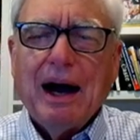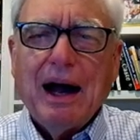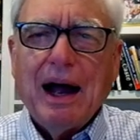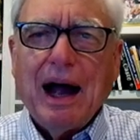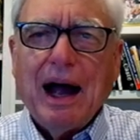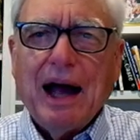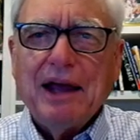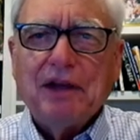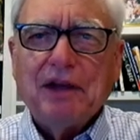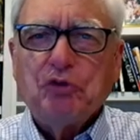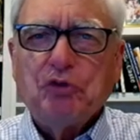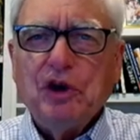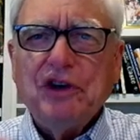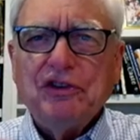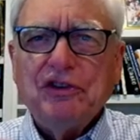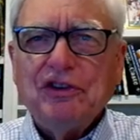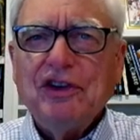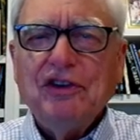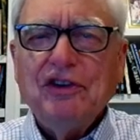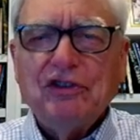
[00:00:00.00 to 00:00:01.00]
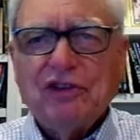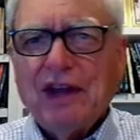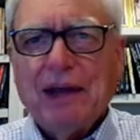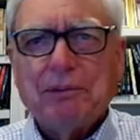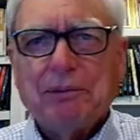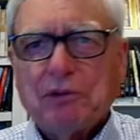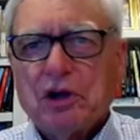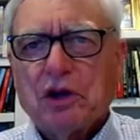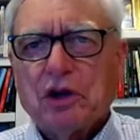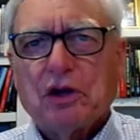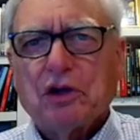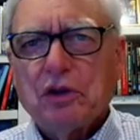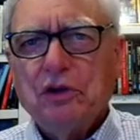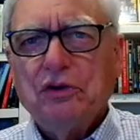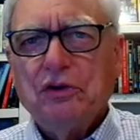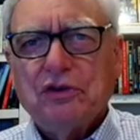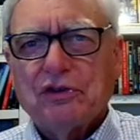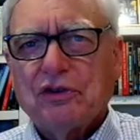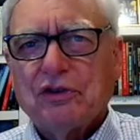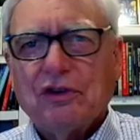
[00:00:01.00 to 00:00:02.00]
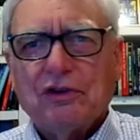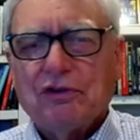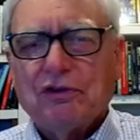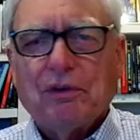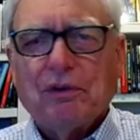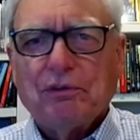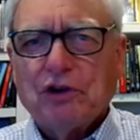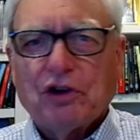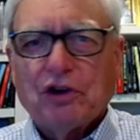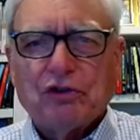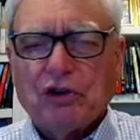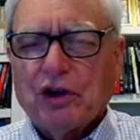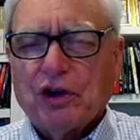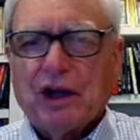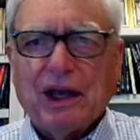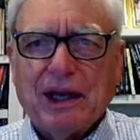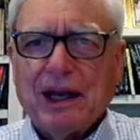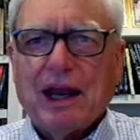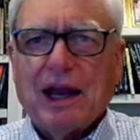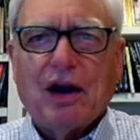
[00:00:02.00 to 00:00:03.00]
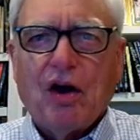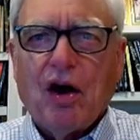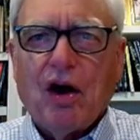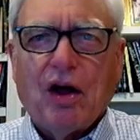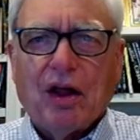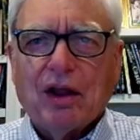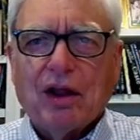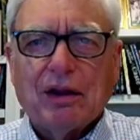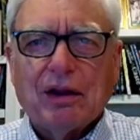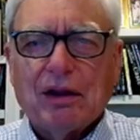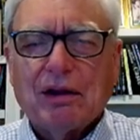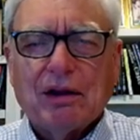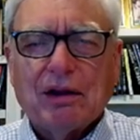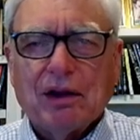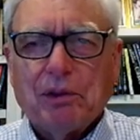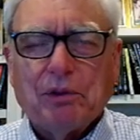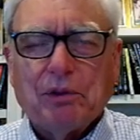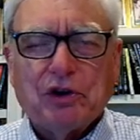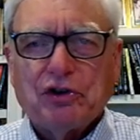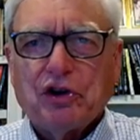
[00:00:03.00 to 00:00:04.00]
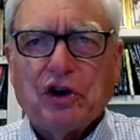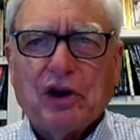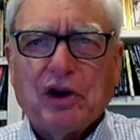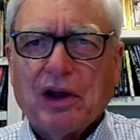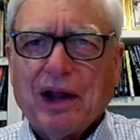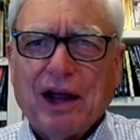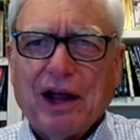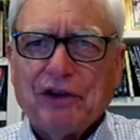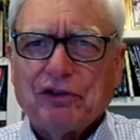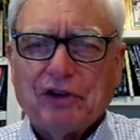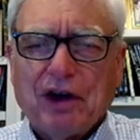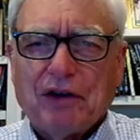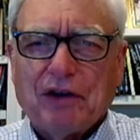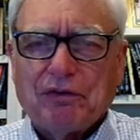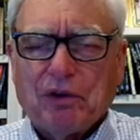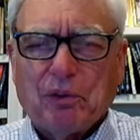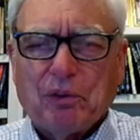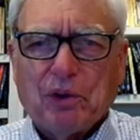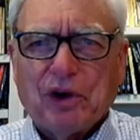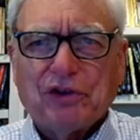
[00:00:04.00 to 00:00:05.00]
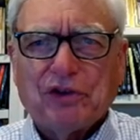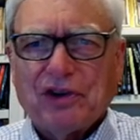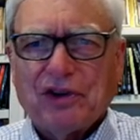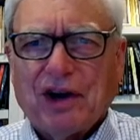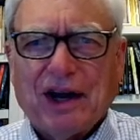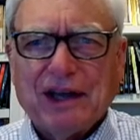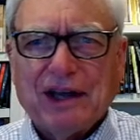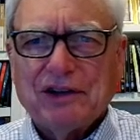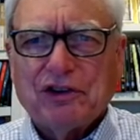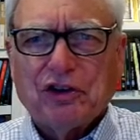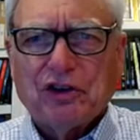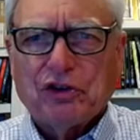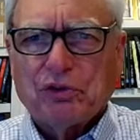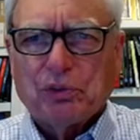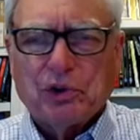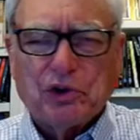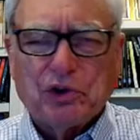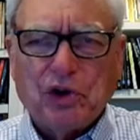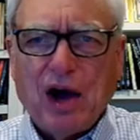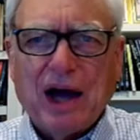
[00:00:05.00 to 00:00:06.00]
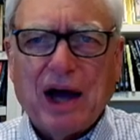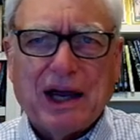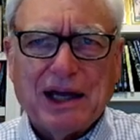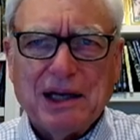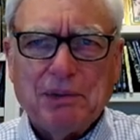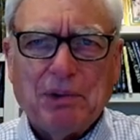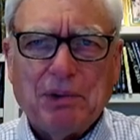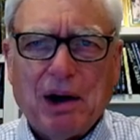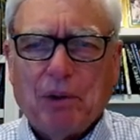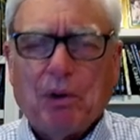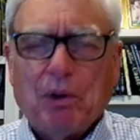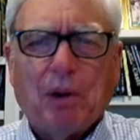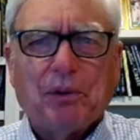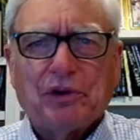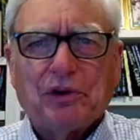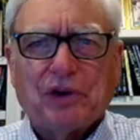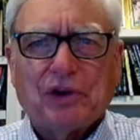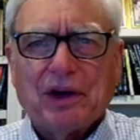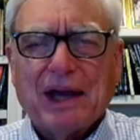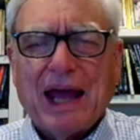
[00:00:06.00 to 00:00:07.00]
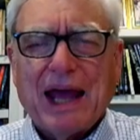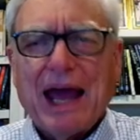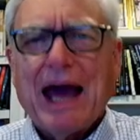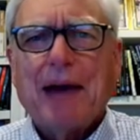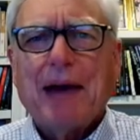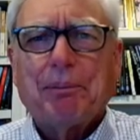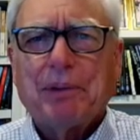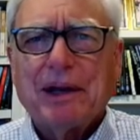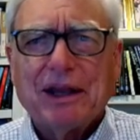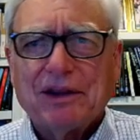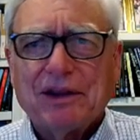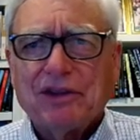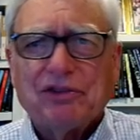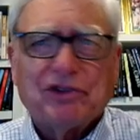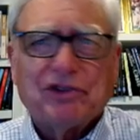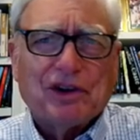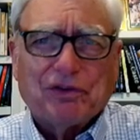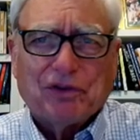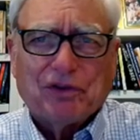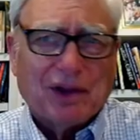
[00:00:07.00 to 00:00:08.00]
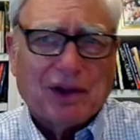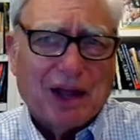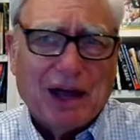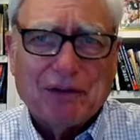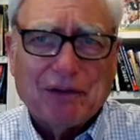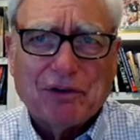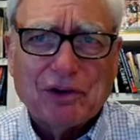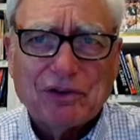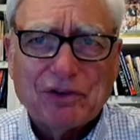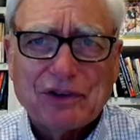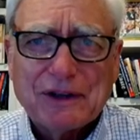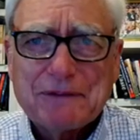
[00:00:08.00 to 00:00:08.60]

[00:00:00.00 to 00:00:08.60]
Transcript: I had reached these same conclusions from just looking at all the material I saw from where scientists were talking about what was going to happen at these different levels.